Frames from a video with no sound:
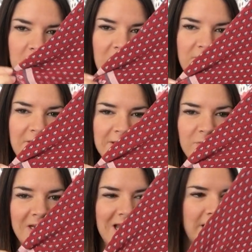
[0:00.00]
a
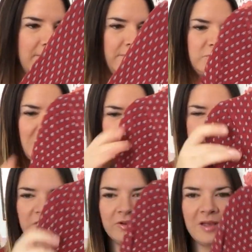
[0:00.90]
flattering length as well.
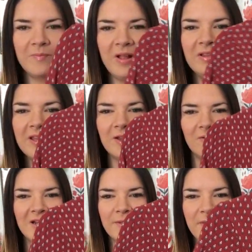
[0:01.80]
It's not like bulky
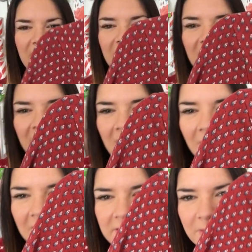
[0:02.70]
or anything.
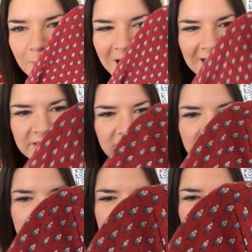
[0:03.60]
That's the
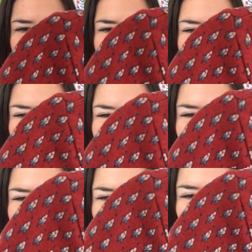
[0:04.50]
pattern, so it's just kind
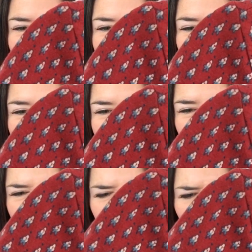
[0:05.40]
of, I don't know, it looks like
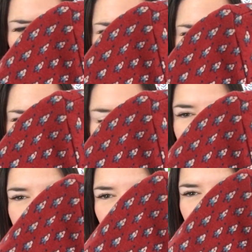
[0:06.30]
a strawberry,
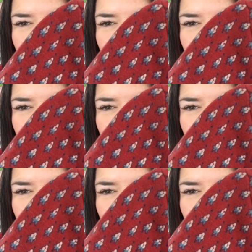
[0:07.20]
but I don't